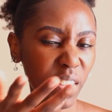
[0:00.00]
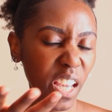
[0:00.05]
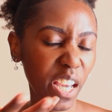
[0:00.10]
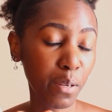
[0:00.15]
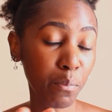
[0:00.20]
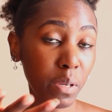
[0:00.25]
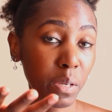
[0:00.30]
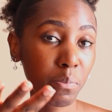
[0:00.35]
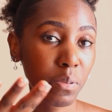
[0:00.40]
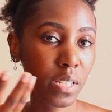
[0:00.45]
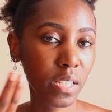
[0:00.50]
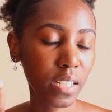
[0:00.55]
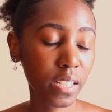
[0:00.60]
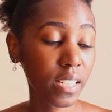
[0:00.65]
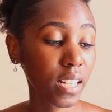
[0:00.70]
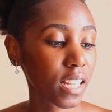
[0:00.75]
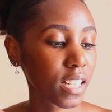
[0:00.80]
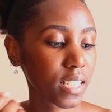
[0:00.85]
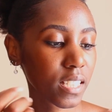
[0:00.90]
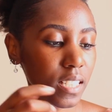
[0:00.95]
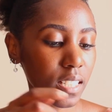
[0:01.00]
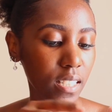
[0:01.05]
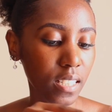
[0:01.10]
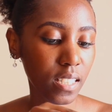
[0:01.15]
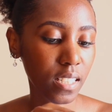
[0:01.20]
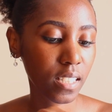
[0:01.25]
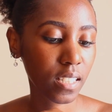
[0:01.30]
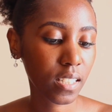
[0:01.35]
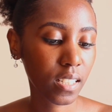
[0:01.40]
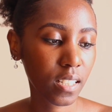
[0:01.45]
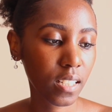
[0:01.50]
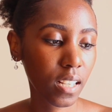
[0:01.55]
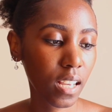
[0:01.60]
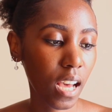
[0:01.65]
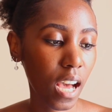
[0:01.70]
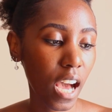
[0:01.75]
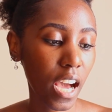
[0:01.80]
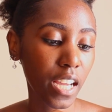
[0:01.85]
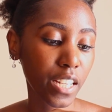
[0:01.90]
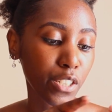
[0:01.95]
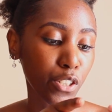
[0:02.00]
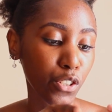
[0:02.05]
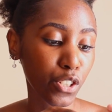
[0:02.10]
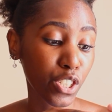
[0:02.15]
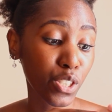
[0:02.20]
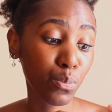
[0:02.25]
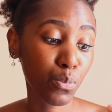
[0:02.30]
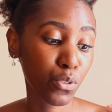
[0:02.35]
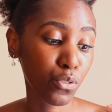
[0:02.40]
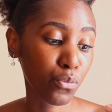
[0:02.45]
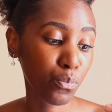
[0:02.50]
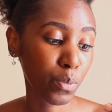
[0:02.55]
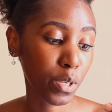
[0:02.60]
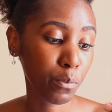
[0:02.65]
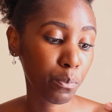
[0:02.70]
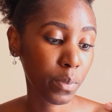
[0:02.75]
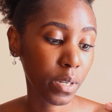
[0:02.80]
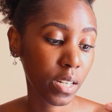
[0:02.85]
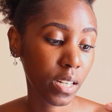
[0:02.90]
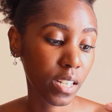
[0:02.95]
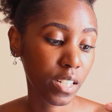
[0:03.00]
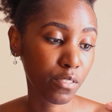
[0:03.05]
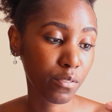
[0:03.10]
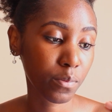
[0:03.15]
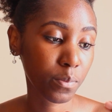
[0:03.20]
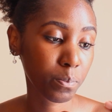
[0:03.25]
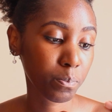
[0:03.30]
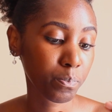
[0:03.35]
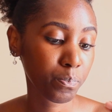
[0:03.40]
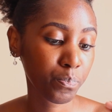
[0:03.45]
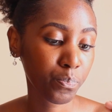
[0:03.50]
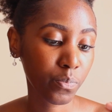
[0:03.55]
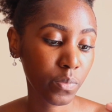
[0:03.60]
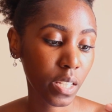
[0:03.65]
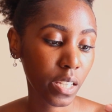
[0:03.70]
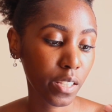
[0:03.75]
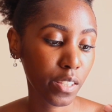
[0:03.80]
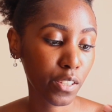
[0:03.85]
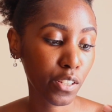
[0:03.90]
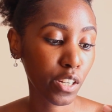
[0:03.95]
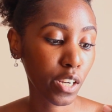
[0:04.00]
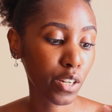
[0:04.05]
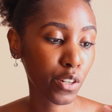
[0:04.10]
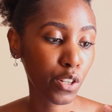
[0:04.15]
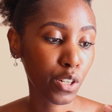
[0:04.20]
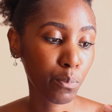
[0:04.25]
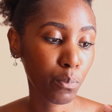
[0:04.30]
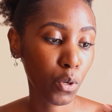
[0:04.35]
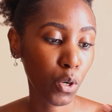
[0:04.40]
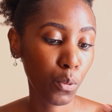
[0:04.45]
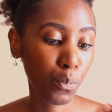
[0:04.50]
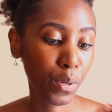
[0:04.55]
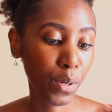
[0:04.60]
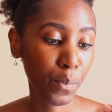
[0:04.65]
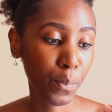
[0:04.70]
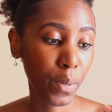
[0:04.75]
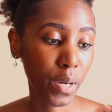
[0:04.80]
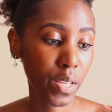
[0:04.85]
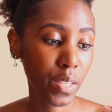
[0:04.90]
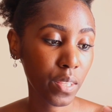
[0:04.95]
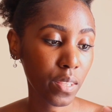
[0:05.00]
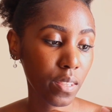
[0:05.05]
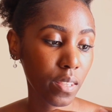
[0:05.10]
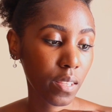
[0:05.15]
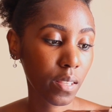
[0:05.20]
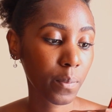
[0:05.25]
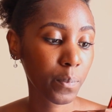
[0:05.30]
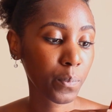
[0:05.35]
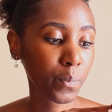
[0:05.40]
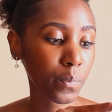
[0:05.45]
and maybe let's add greaseproof paper at 300 bob a month.